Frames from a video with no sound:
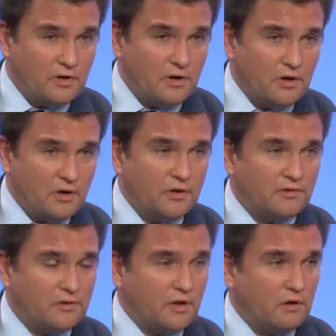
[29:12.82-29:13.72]
idea
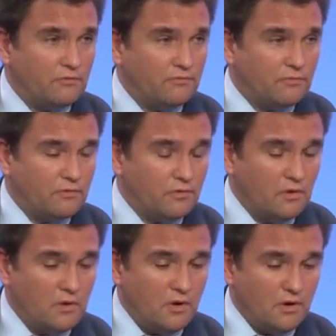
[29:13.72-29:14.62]
itself
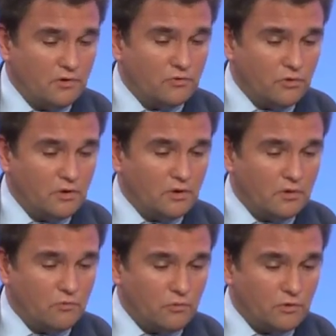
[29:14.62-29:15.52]
is really
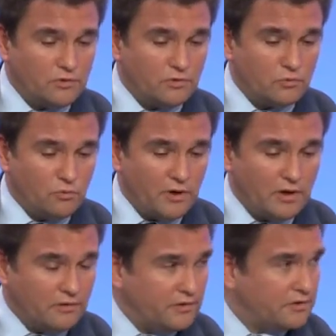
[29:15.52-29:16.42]

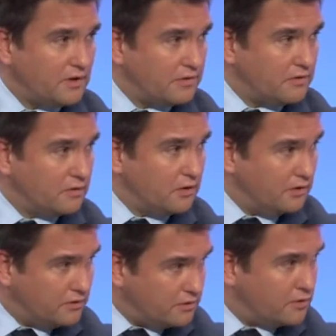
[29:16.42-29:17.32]
worthwhile discussing.
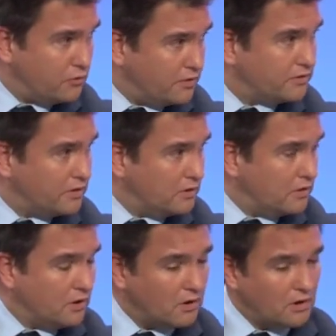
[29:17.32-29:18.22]
It's a serious
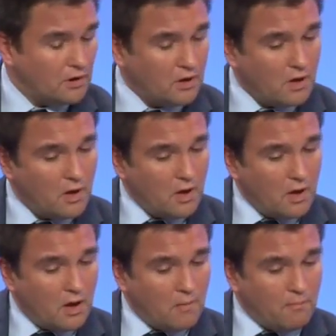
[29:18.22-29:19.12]
idea,
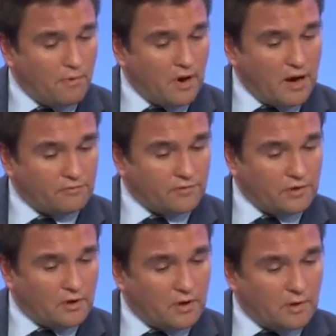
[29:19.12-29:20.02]
but
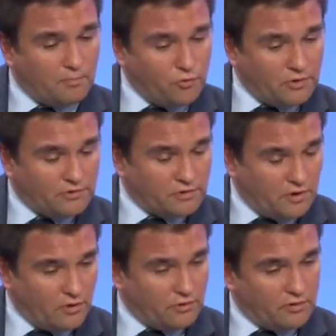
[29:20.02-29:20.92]
the Putin's
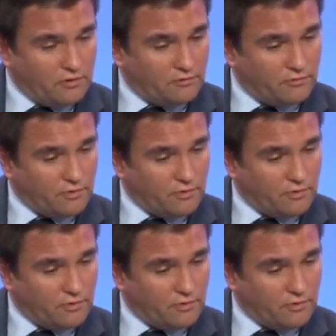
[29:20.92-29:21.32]
narrative